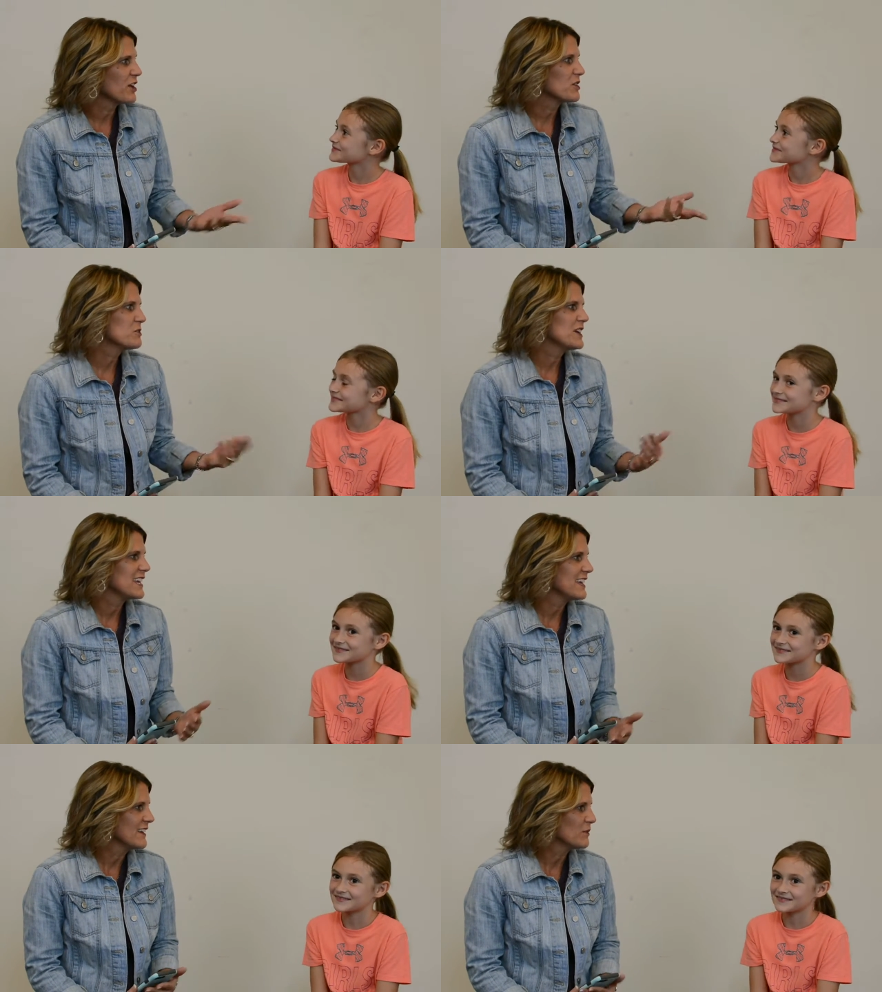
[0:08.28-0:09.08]
Speaker 1: how did
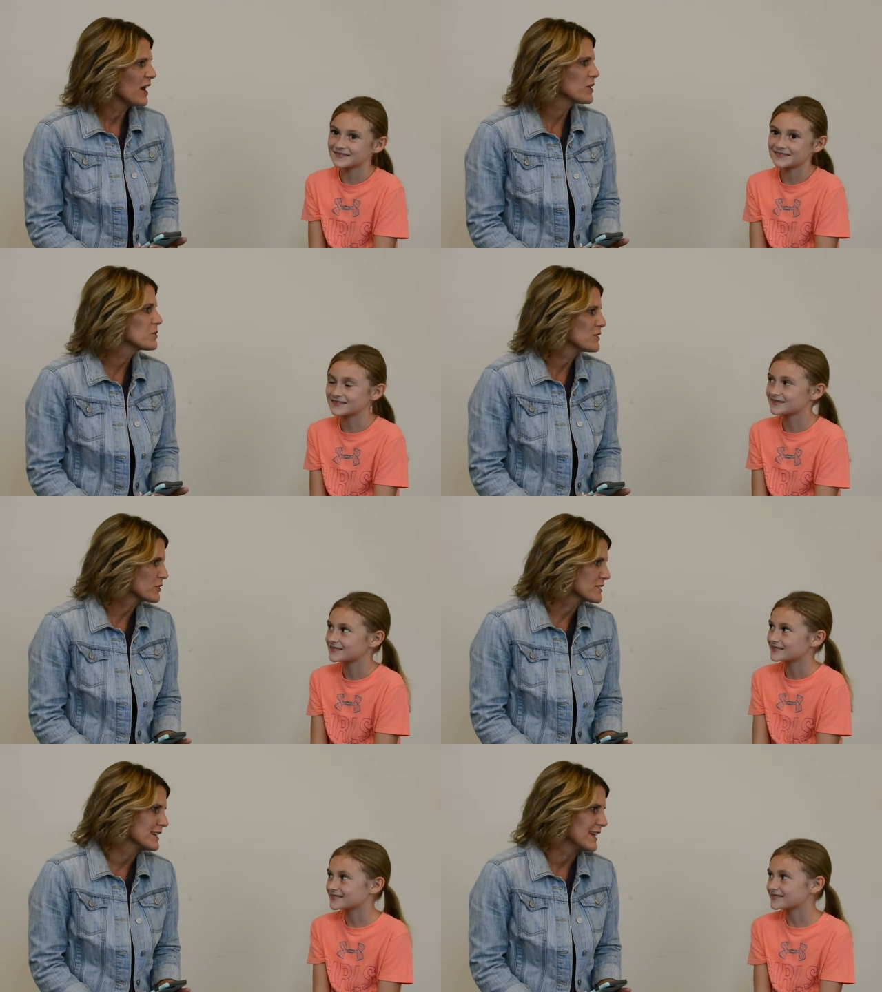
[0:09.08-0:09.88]
we how did we
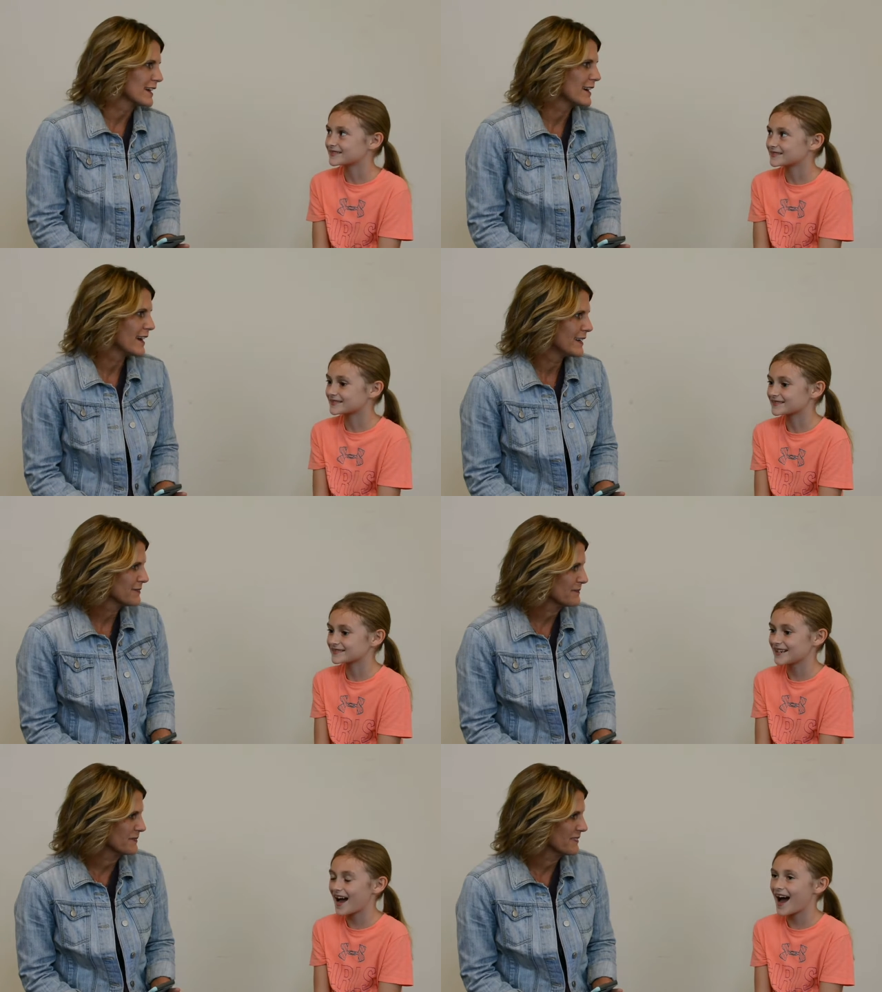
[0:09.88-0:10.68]
first connect, Kaya?
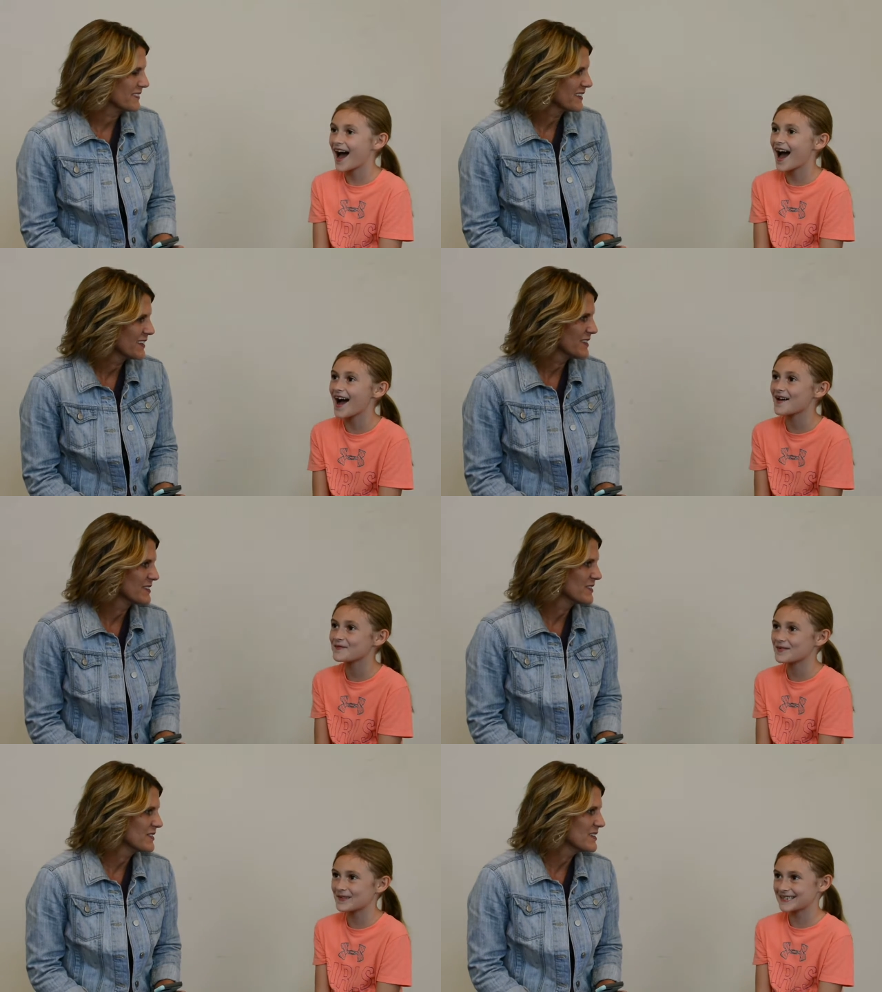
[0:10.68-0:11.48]
Speaker 2: Uh,
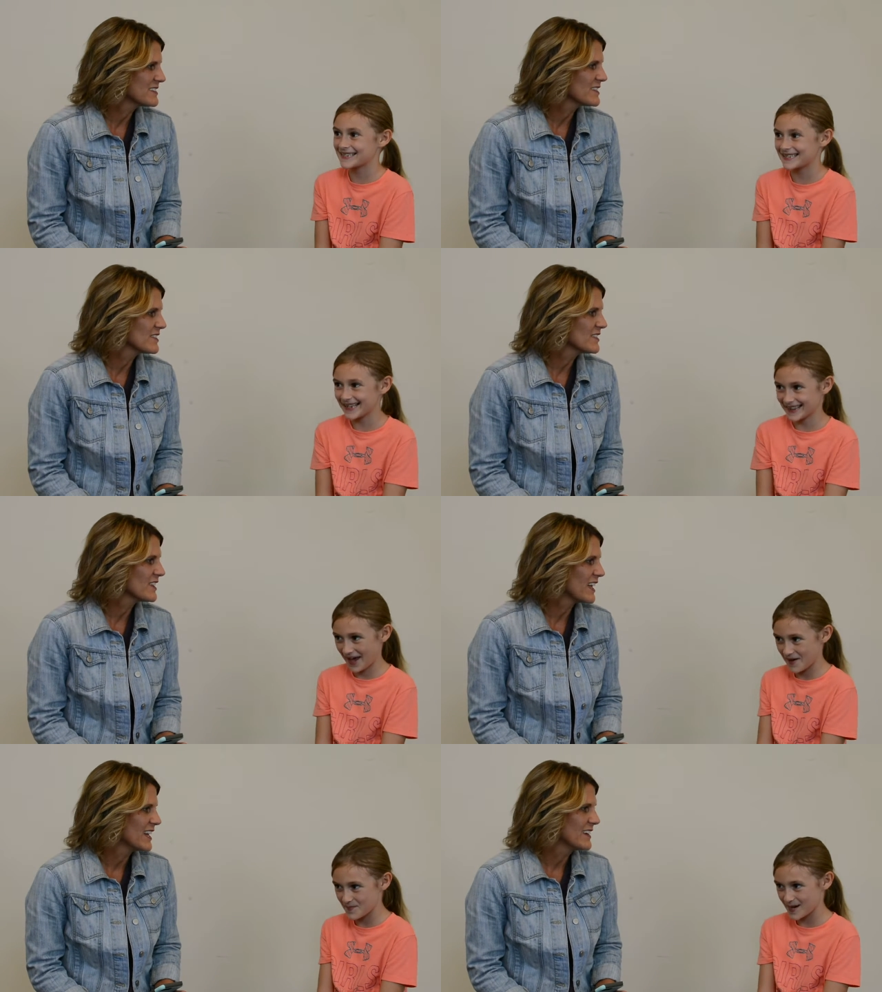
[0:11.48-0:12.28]
we went to the
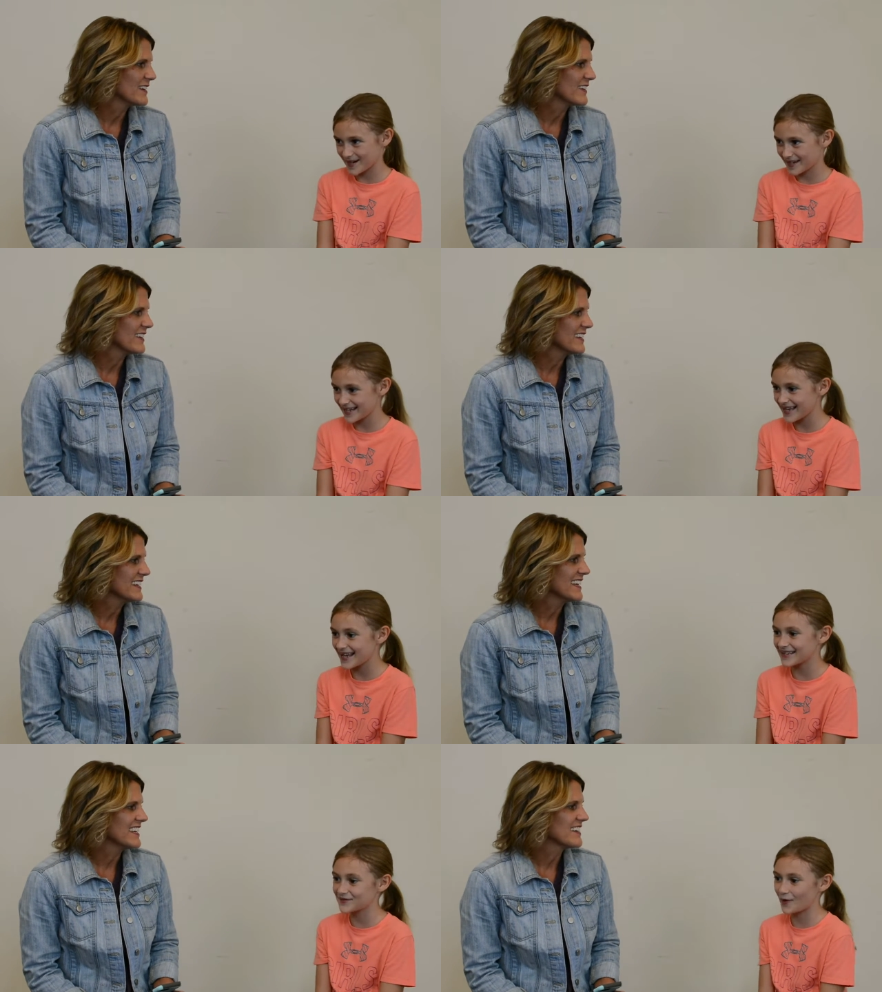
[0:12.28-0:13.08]

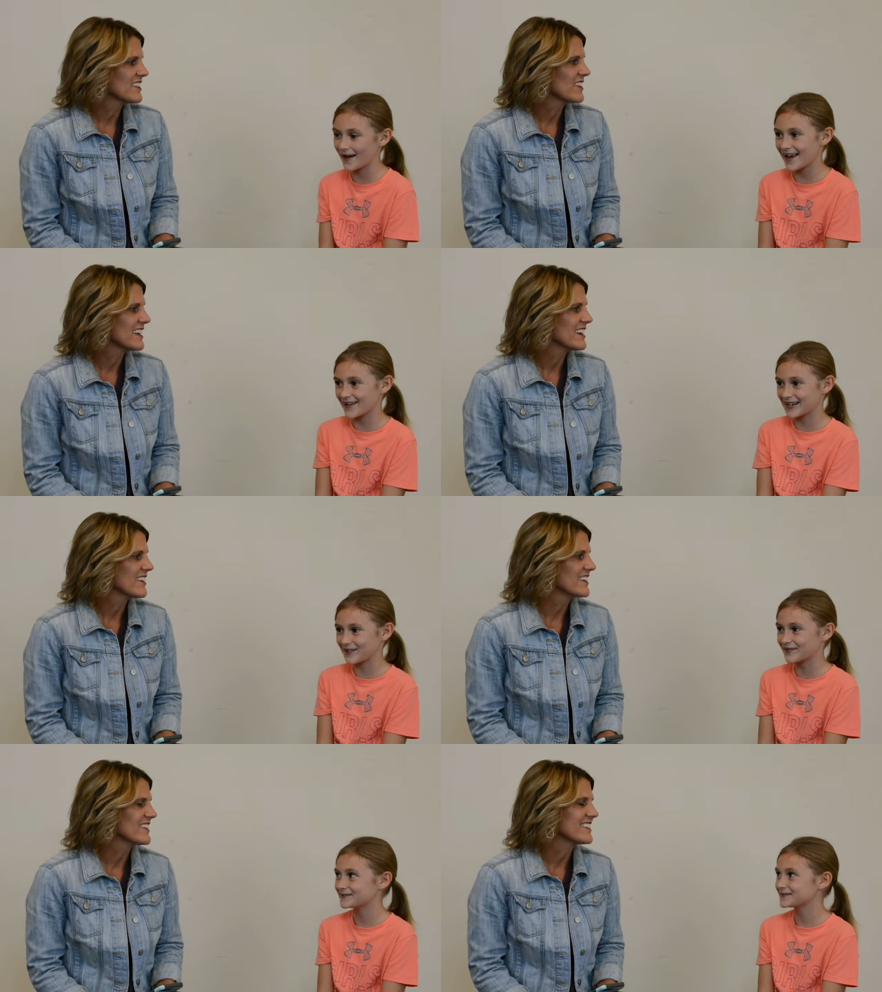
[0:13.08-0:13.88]
library and saw
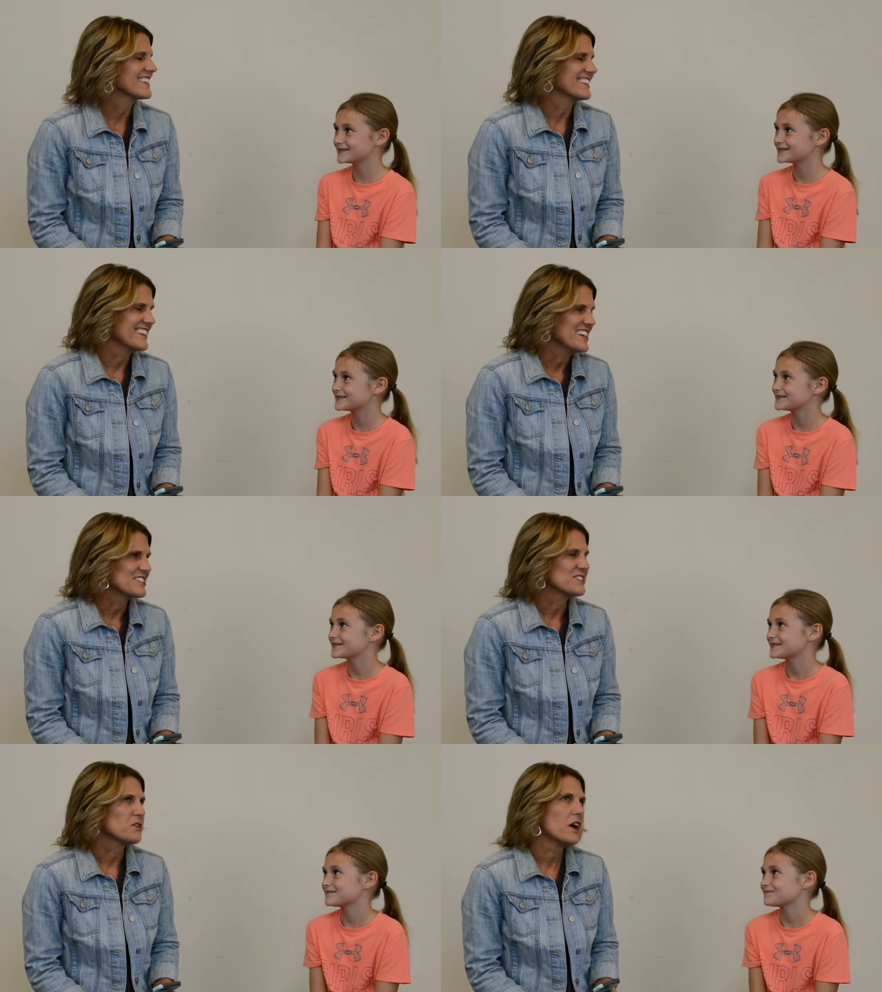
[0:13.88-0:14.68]
Ariel.
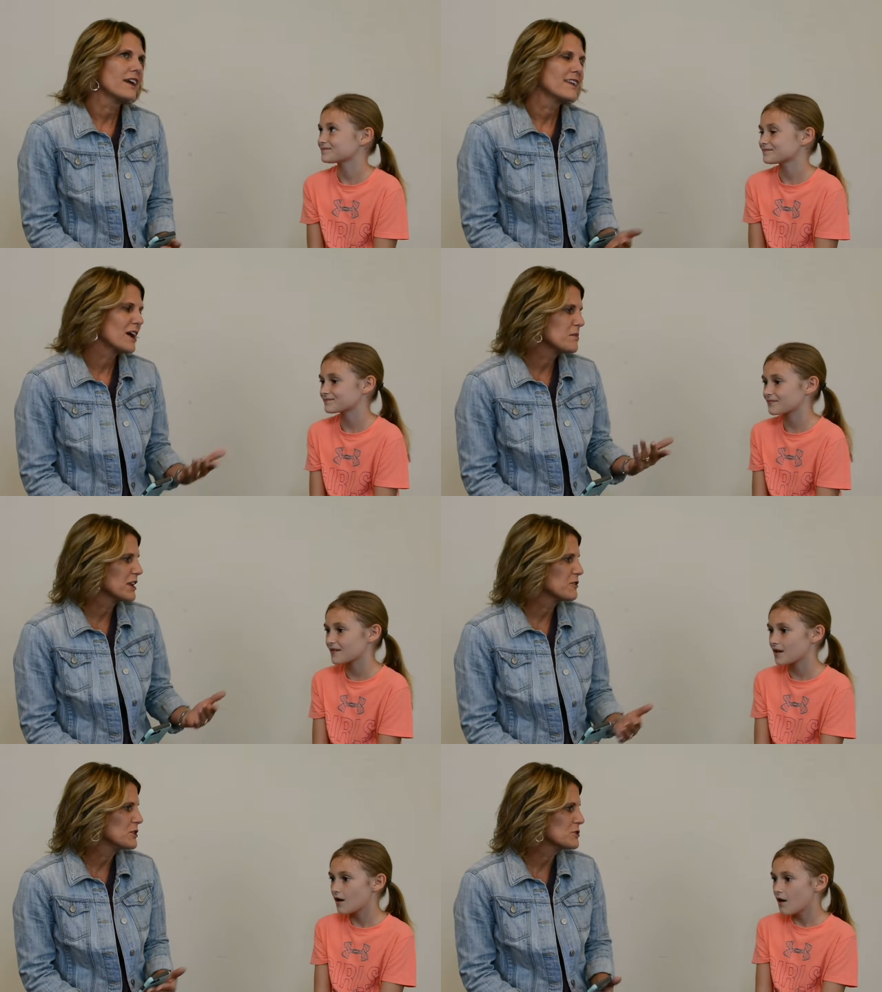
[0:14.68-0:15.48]
Speaker 1: So Kaya and I
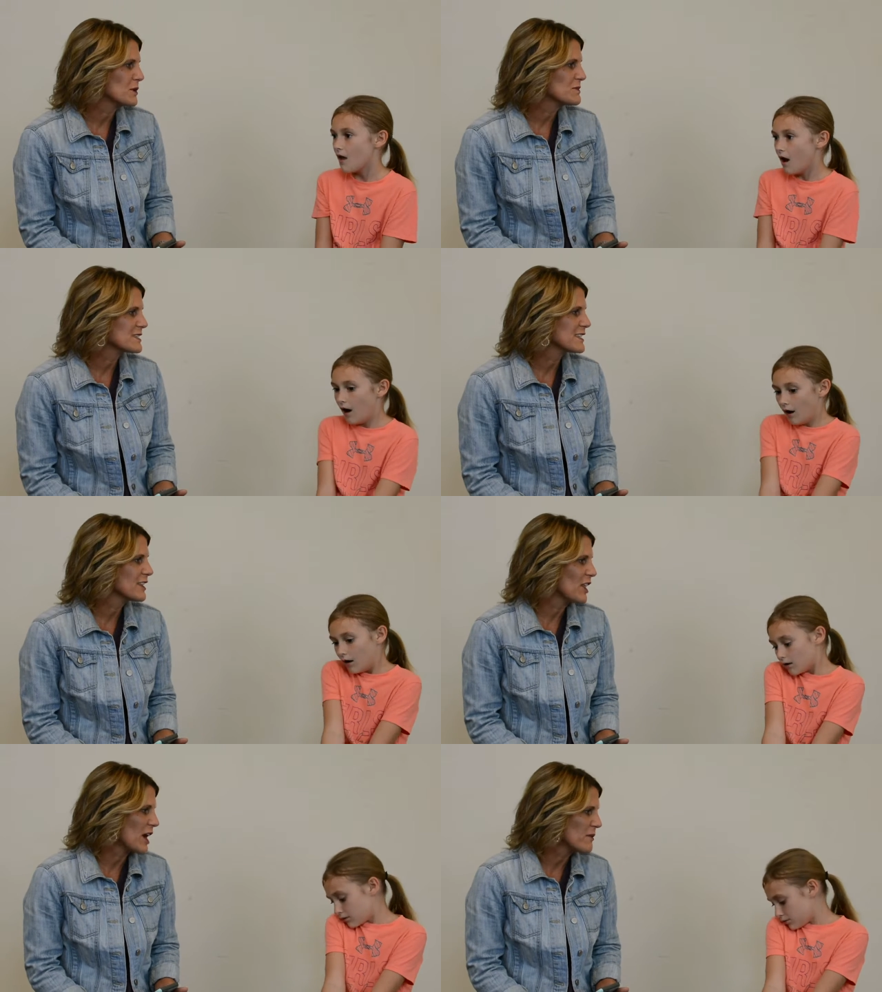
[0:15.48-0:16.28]
made a few trips to the
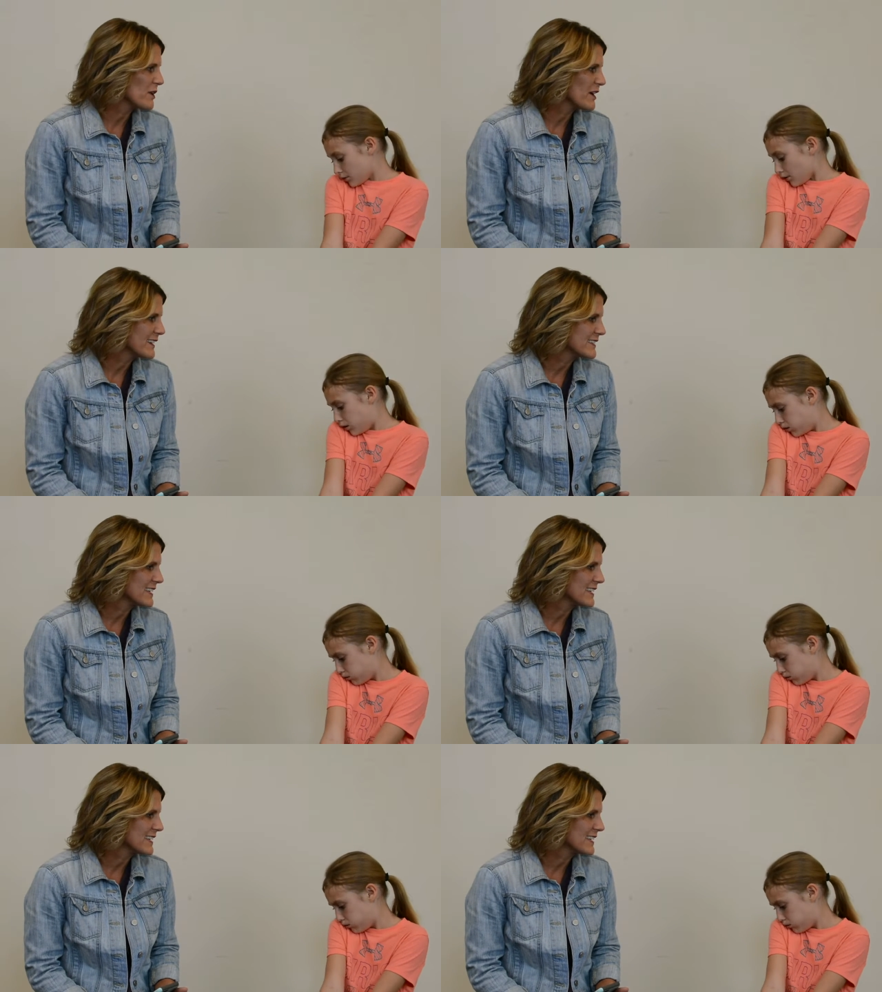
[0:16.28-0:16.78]
library